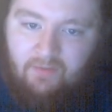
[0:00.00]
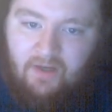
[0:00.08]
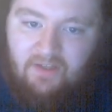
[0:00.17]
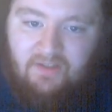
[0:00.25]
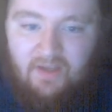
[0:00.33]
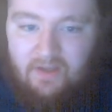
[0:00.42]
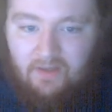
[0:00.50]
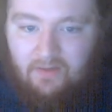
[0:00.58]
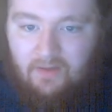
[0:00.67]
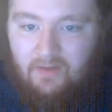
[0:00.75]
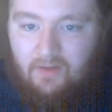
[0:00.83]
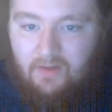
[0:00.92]
by
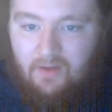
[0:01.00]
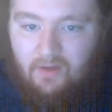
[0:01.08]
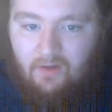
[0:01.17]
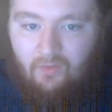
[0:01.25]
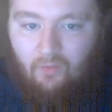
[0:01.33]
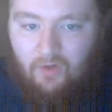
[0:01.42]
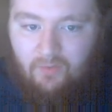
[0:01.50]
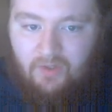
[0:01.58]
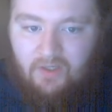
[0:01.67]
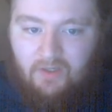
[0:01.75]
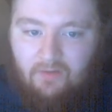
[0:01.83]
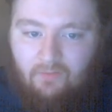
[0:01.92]
10, what do we
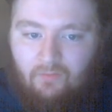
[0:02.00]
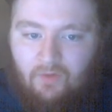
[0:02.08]
get?